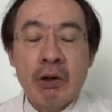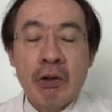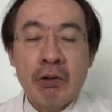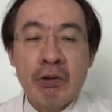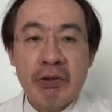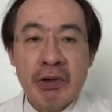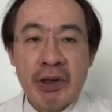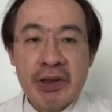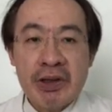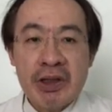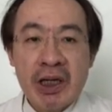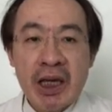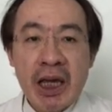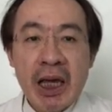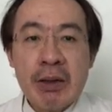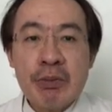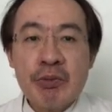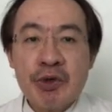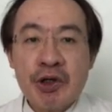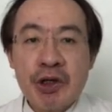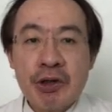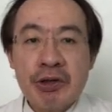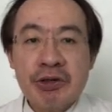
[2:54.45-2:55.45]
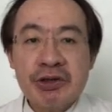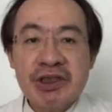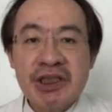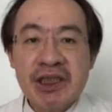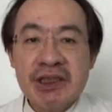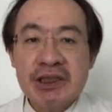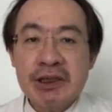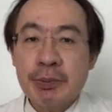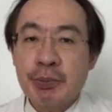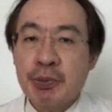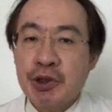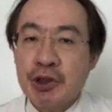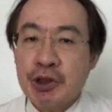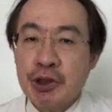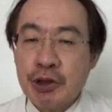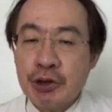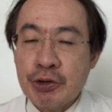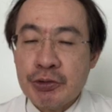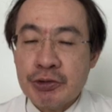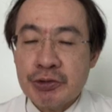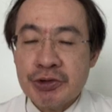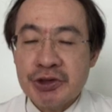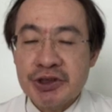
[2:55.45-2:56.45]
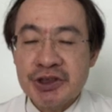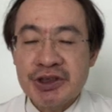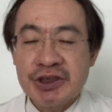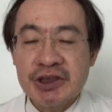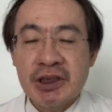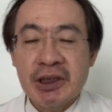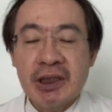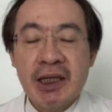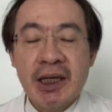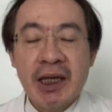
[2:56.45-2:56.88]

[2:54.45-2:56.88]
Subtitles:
When the embryos is produced